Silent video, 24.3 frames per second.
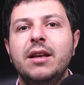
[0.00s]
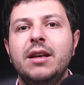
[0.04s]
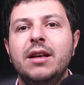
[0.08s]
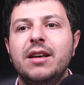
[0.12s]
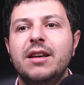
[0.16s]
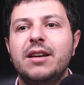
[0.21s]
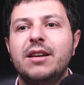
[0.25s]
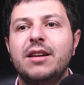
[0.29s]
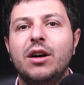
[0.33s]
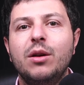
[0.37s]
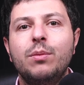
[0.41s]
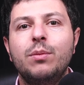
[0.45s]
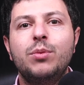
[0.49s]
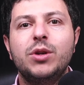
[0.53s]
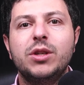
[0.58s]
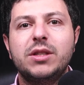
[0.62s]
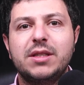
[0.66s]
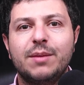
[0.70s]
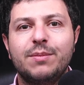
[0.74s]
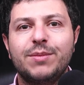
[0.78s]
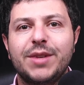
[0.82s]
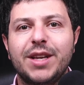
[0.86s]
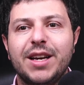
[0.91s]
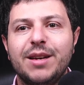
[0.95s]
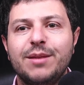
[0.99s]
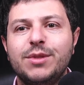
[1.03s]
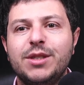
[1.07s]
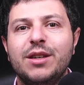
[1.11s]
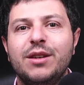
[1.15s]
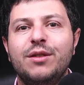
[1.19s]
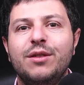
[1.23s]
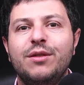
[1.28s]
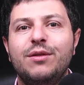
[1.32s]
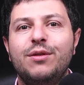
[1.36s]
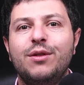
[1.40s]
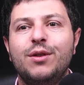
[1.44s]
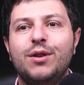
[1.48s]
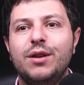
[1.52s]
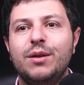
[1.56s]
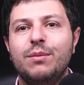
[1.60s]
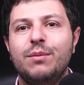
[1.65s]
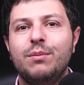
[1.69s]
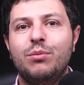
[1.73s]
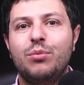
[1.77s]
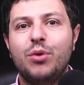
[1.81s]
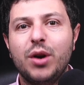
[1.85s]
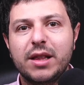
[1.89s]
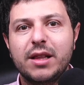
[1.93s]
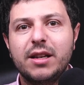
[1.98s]
culprits sometimes for
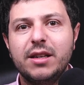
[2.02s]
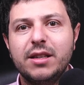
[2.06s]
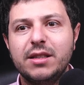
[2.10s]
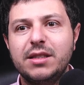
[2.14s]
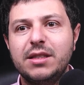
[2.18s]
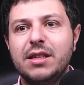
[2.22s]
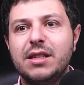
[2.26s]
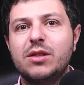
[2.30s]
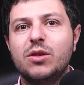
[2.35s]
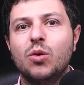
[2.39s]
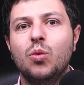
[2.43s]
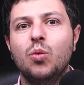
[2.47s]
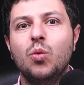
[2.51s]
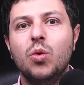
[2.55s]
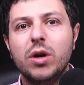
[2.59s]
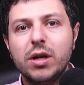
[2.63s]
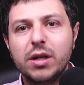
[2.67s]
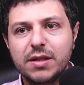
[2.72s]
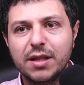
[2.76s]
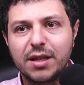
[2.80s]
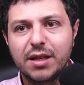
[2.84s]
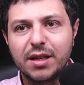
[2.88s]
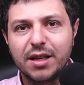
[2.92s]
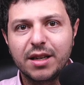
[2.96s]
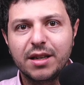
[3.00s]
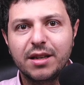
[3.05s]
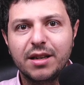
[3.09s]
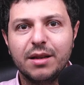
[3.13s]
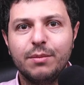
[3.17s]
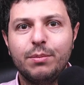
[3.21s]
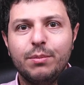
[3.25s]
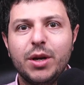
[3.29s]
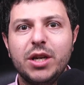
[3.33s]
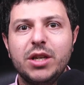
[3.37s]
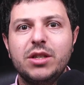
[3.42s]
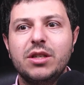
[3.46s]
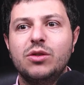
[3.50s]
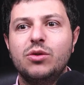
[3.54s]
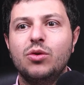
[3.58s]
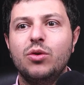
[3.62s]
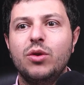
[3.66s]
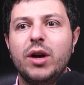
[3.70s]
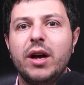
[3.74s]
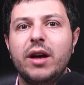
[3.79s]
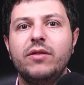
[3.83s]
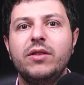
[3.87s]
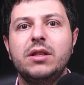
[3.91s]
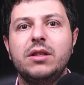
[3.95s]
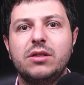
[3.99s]
breathlessness worsening in patients who have
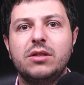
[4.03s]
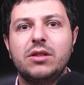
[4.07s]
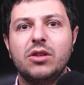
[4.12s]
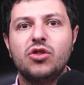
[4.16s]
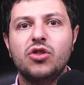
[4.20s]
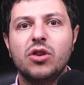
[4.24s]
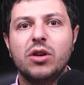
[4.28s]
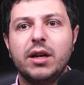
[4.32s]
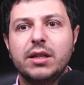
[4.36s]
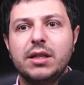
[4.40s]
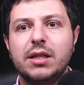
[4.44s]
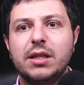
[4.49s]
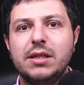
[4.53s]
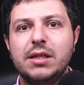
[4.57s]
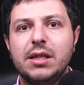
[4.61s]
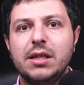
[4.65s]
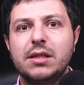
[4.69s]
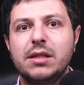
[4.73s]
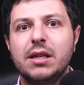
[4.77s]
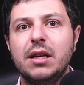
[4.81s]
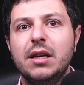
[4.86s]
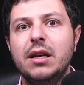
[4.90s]
interstitial lung disease